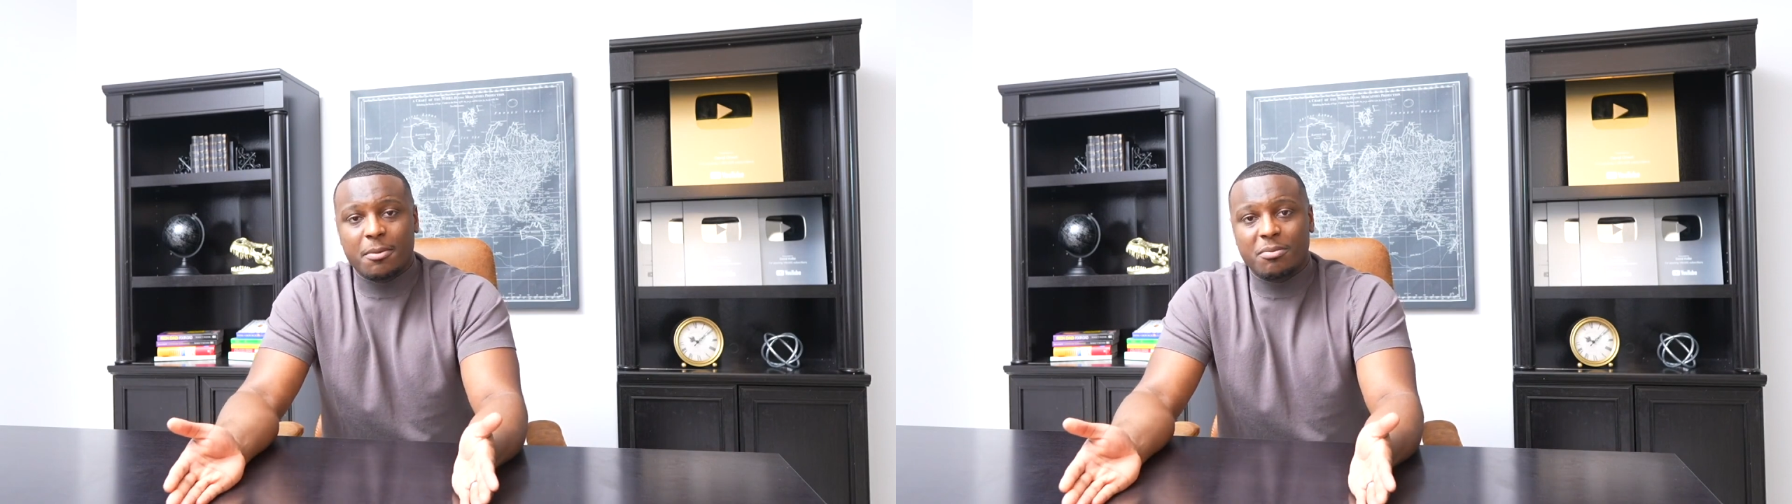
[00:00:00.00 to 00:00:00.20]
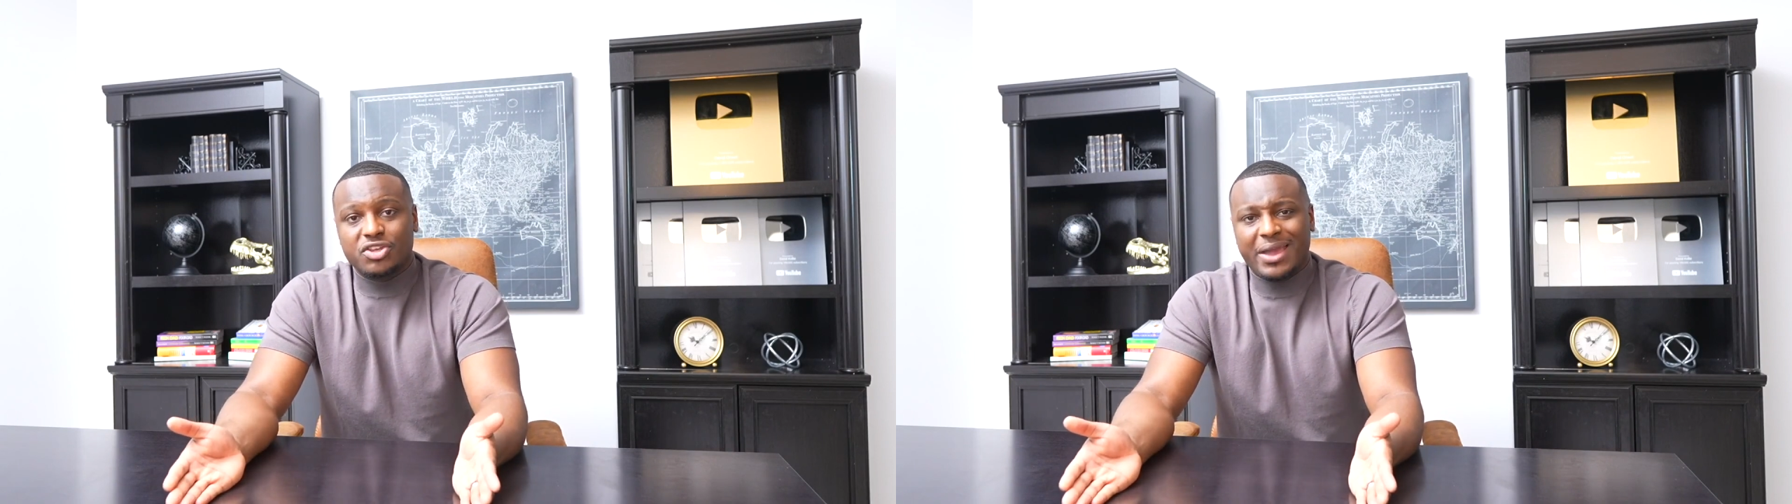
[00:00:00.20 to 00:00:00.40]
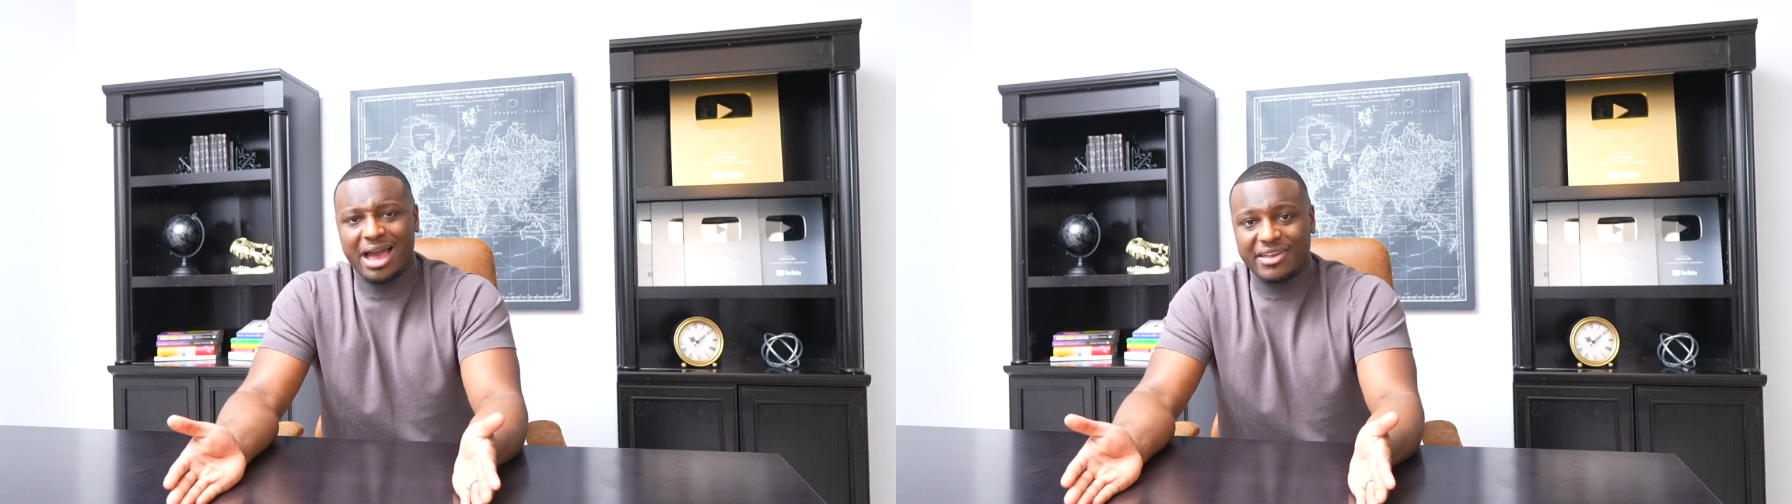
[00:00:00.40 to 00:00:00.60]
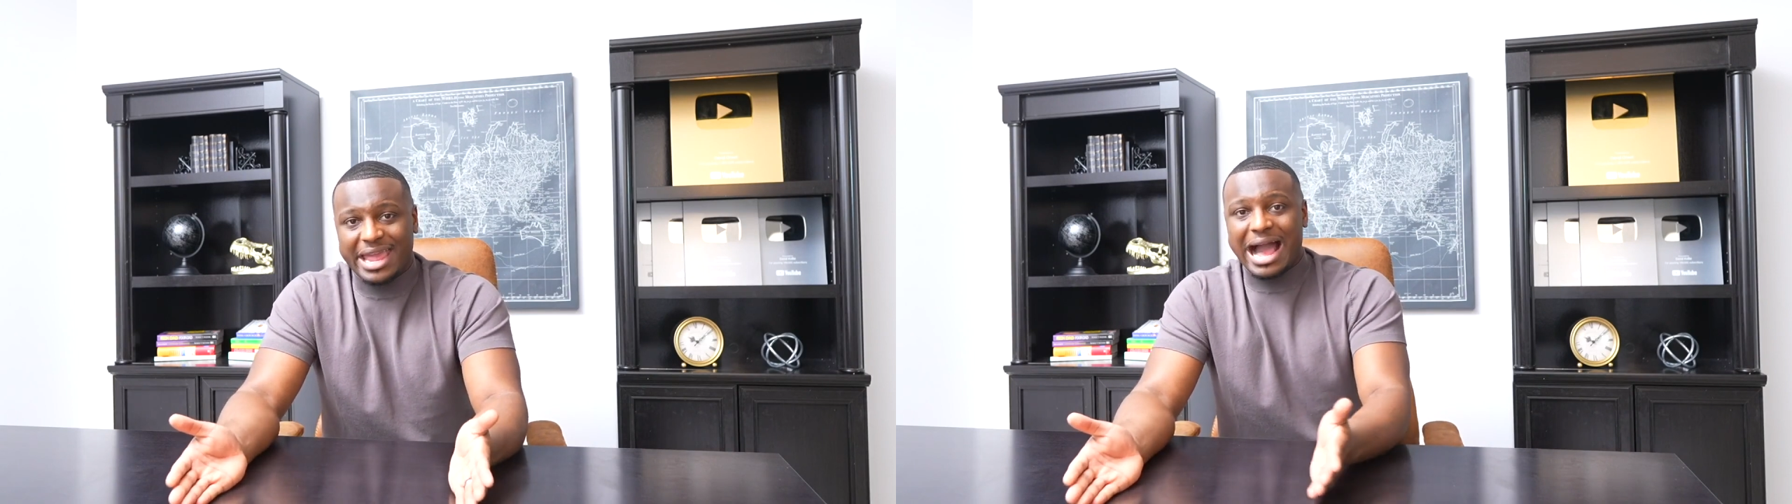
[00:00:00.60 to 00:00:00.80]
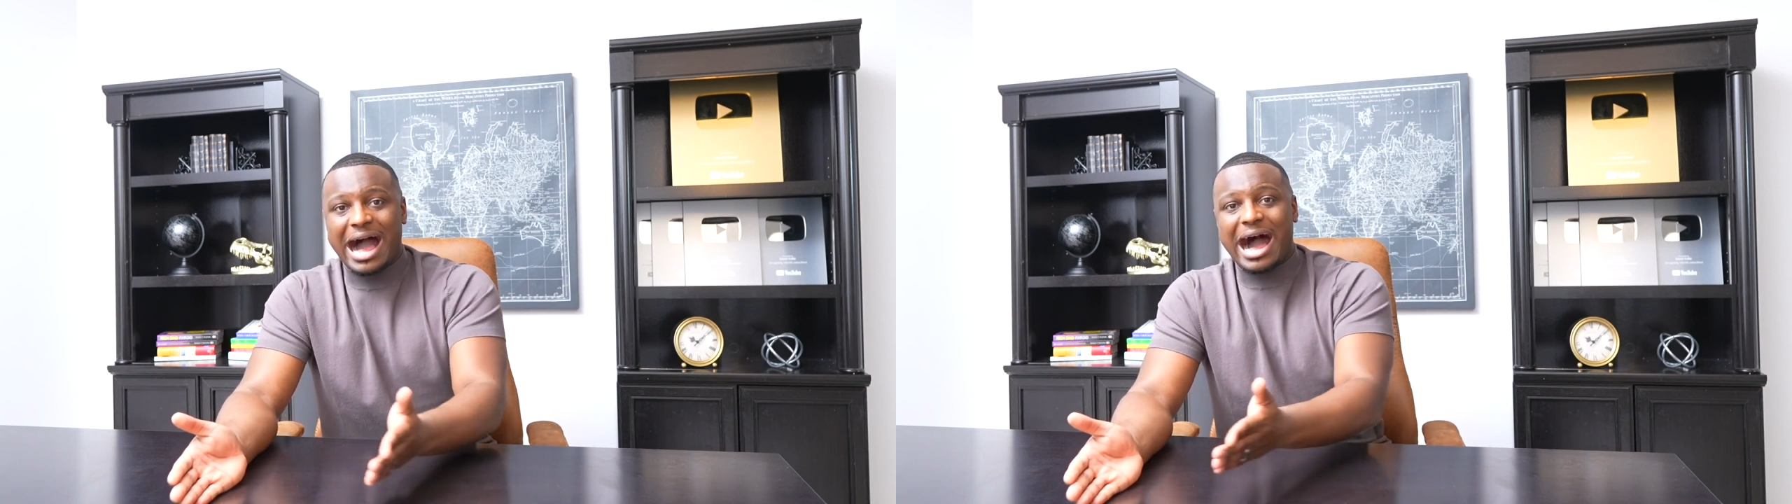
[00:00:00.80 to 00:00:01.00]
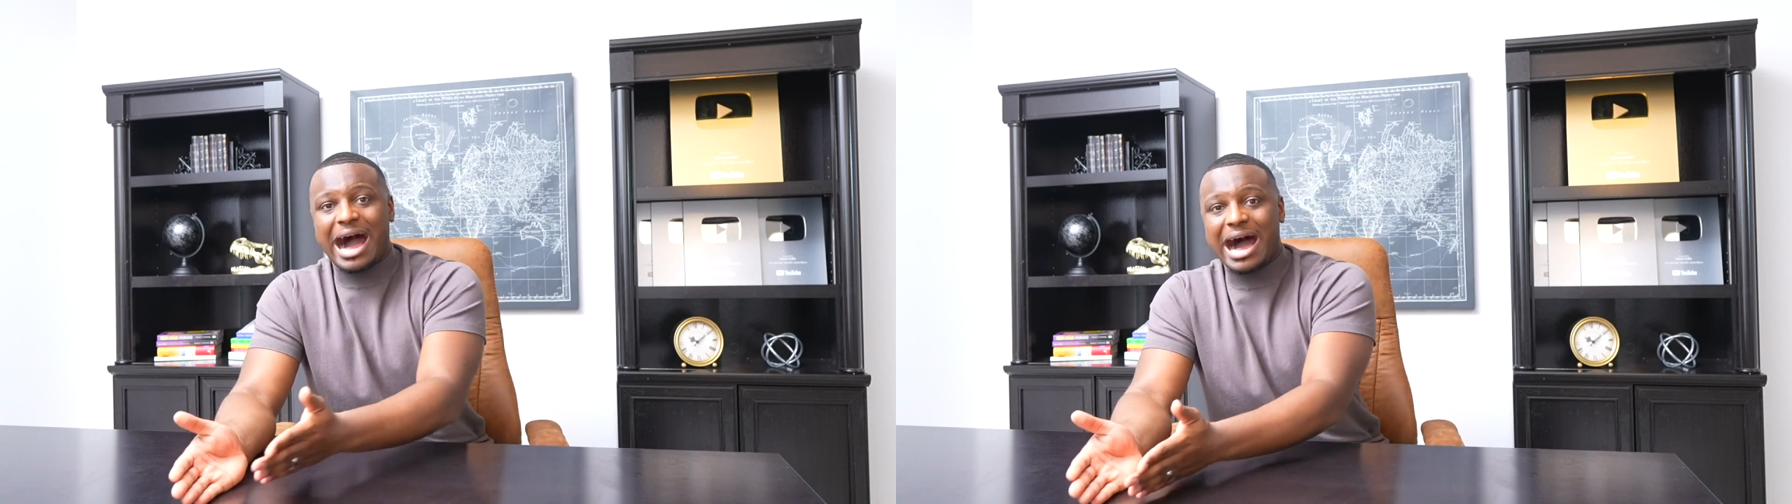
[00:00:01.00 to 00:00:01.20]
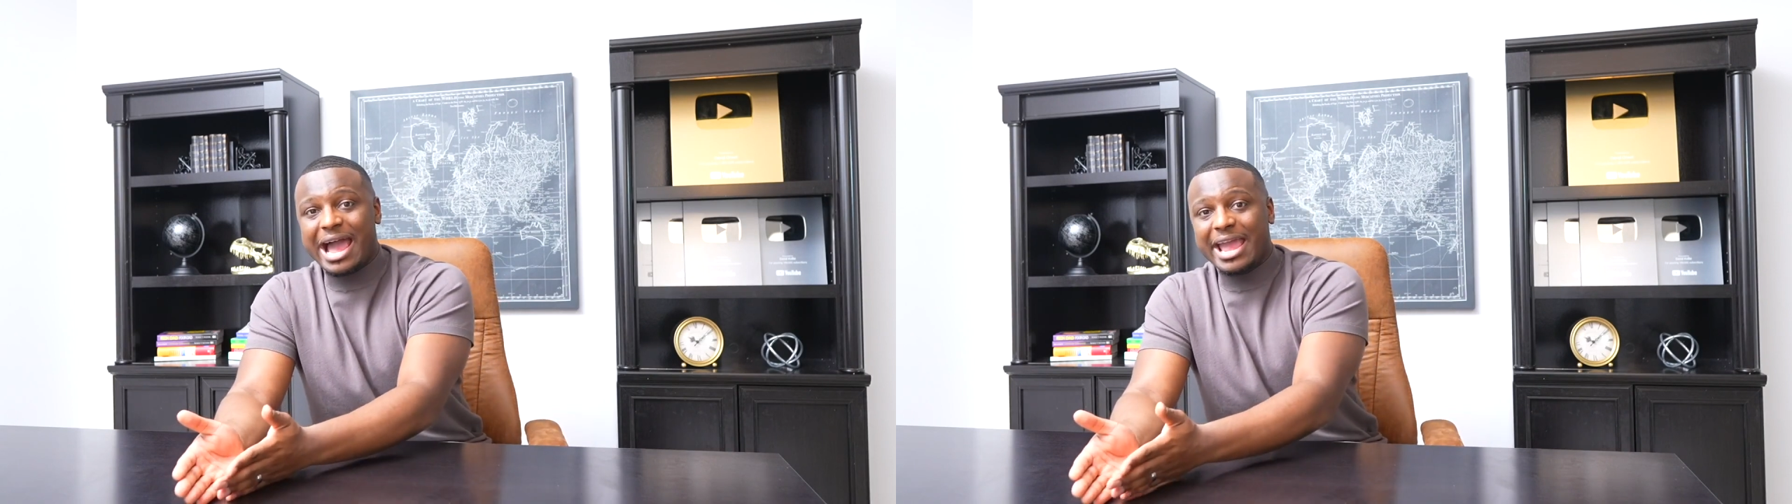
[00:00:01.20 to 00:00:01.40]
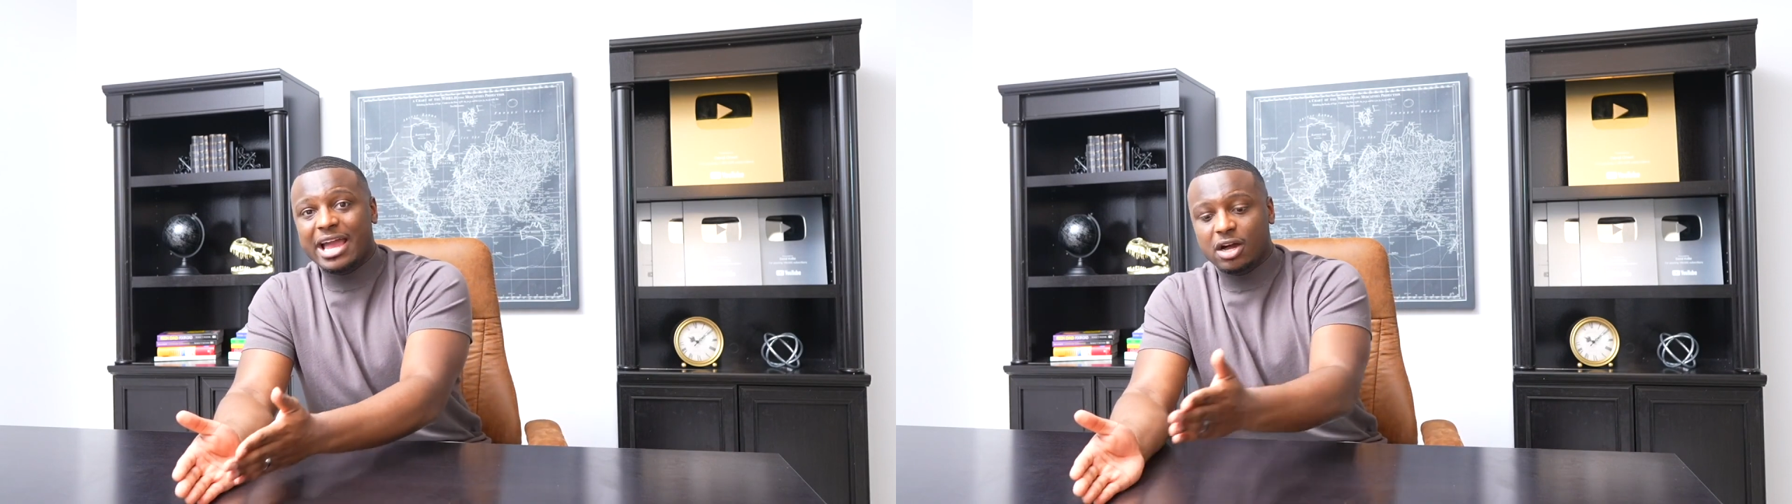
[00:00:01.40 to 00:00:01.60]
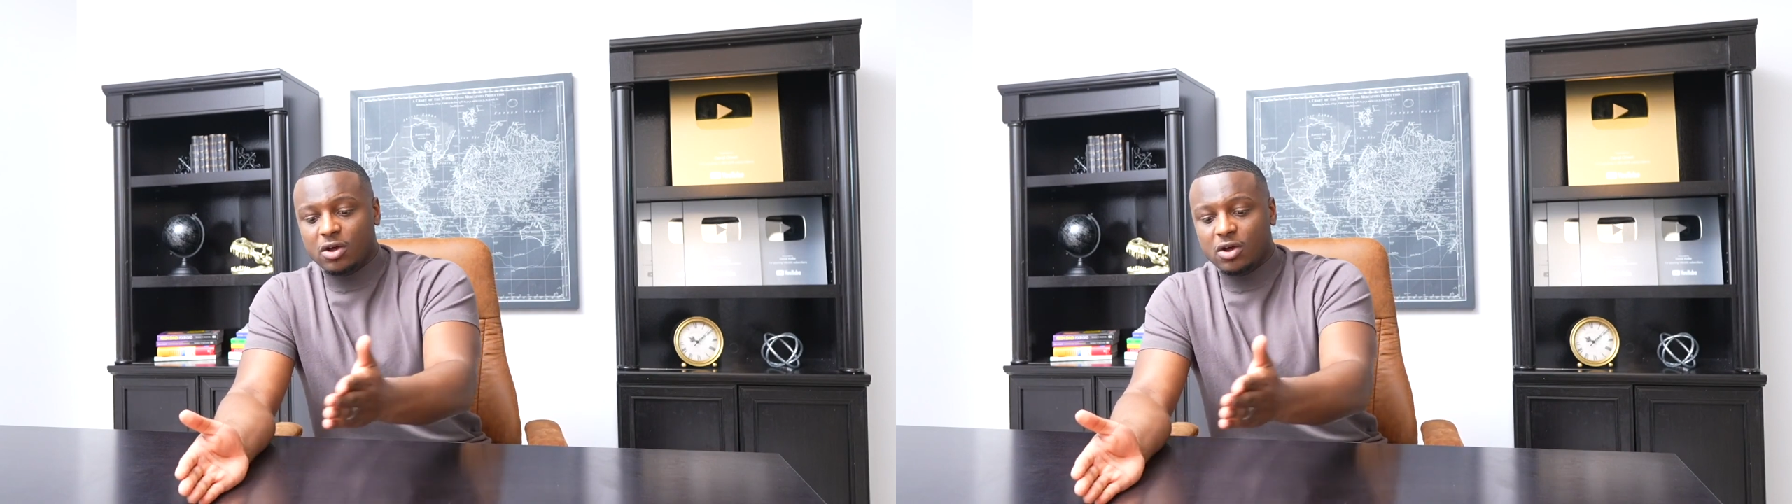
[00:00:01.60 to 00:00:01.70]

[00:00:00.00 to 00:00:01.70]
but you have a high